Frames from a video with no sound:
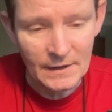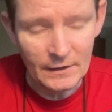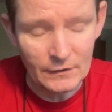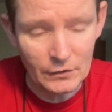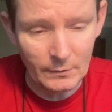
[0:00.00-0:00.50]

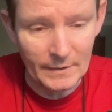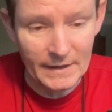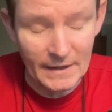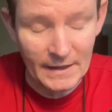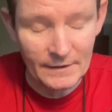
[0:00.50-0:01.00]

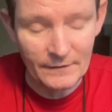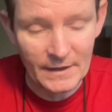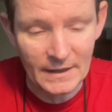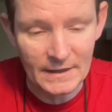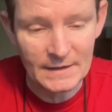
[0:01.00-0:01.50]
the lid of the
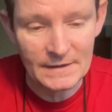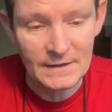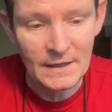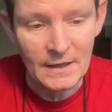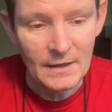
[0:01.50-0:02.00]
case,
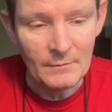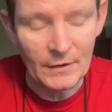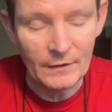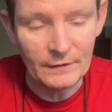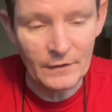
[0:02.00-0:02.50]

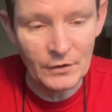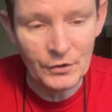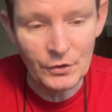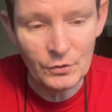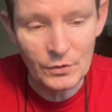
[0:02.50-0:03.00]
because the
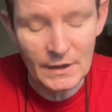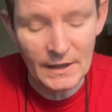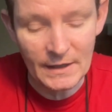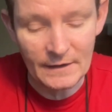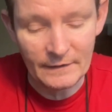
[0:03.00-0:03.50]
new
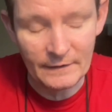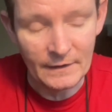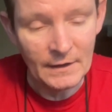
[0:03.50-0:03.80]
gears